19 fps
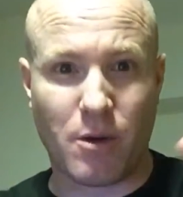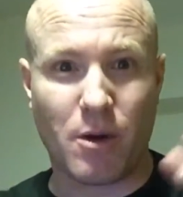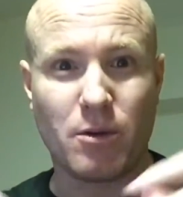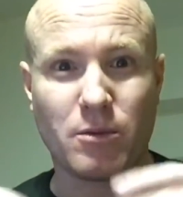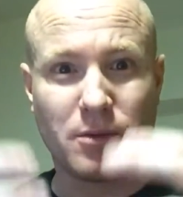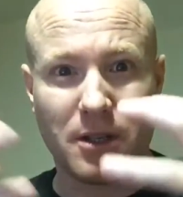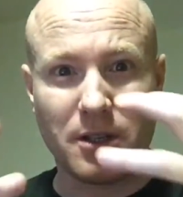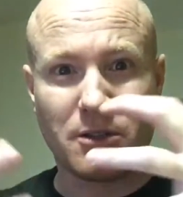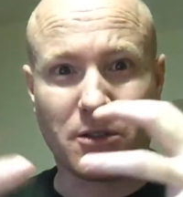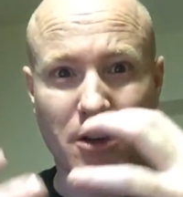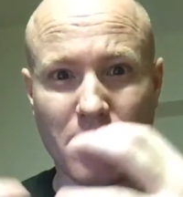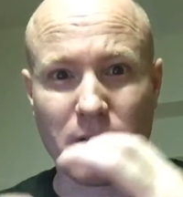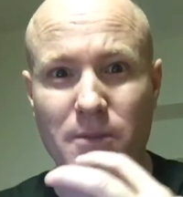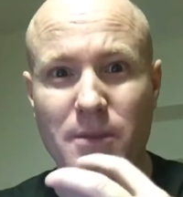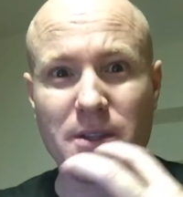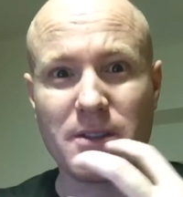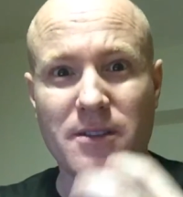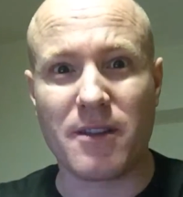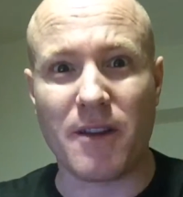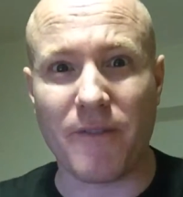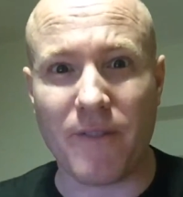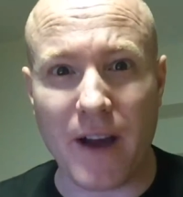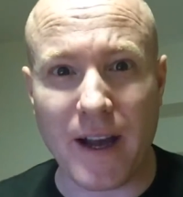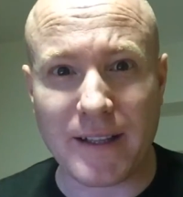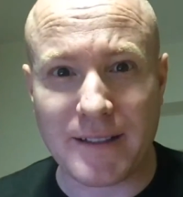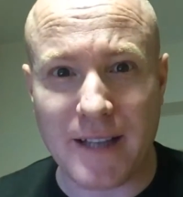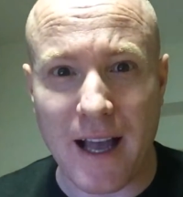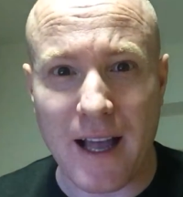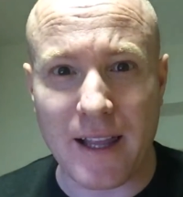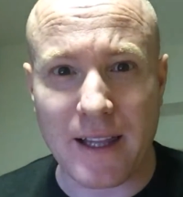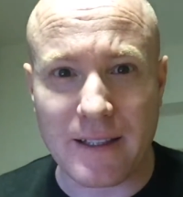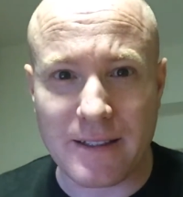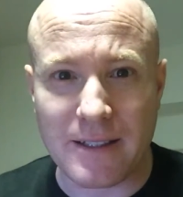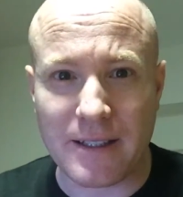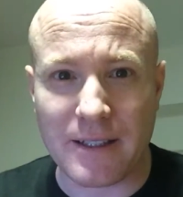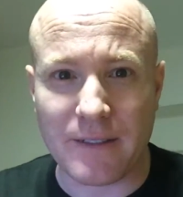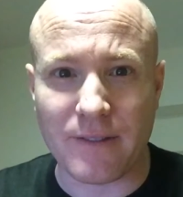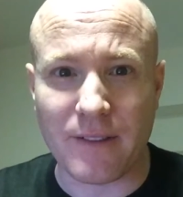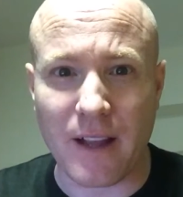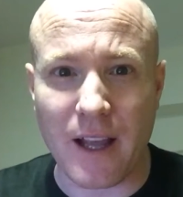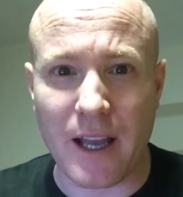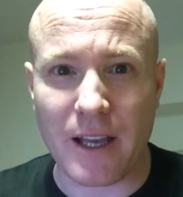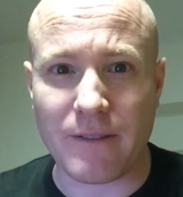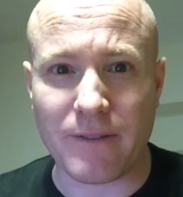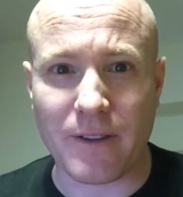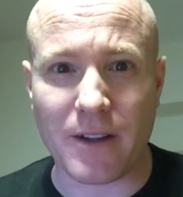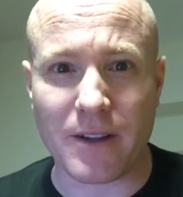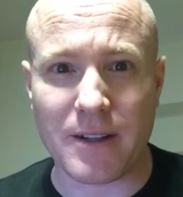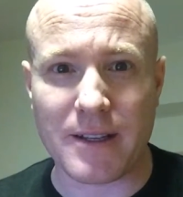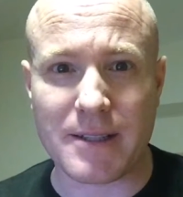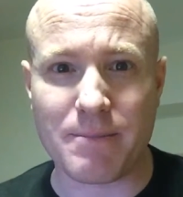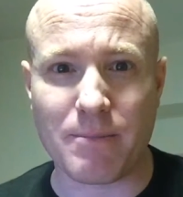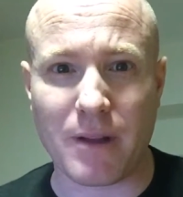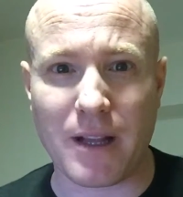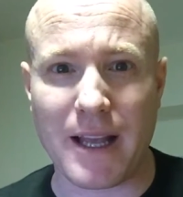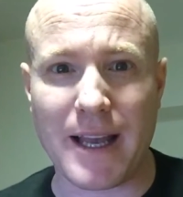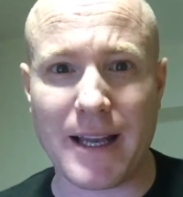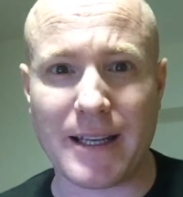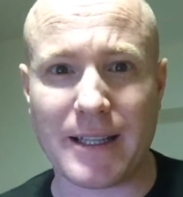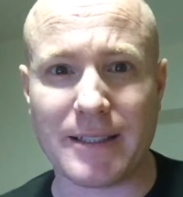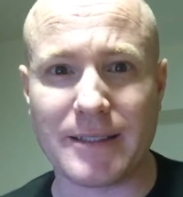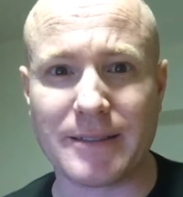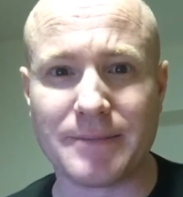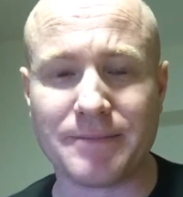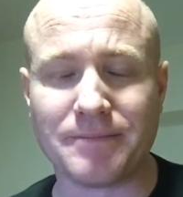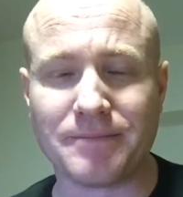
quote, determines the vitality of life on this planet.